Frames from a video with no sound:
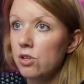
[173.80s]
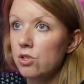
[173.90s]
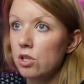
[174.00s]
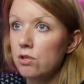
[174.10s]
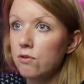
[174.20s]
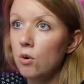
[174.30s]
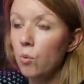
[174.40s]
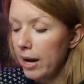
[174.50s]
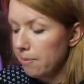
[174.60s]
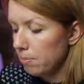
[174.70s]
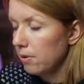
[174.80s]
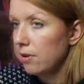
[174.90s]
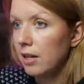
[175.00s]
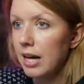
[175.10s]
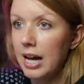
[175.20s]
search for wipe,
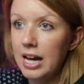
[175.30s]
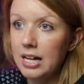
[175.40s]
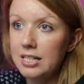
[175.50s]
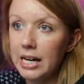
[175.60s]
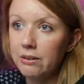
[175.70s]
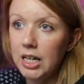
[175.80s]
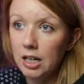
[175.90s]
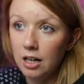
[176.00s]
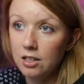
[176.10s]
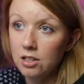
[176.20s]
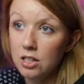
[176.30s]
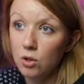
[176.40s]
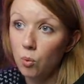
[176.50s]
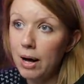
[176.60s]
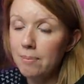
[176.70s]
and down here underneath
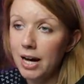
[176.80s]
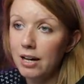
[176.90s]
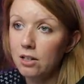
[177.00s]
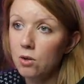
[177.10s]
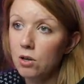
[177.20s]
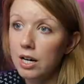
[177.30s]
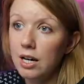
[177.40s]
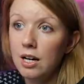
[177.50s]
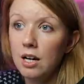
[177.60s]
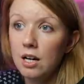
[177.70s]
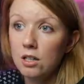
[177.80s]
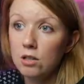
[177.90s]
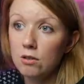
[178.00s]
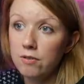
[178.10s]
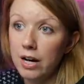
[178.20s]
the wipe category,
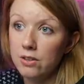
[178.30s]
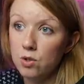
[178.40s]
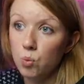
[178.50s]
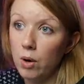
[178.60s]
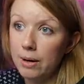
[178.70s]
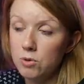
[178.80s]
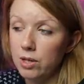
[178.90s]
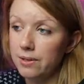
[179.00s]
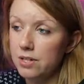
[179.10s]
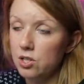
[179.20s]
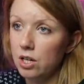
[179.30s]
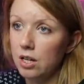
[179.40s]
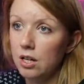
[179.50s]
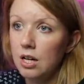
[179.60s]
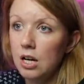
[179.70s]
you'll find this wipe
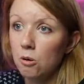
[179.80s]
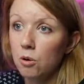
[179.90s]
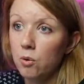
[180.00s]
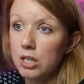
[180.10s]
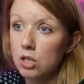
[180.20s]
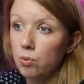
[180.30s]
transition. We're going to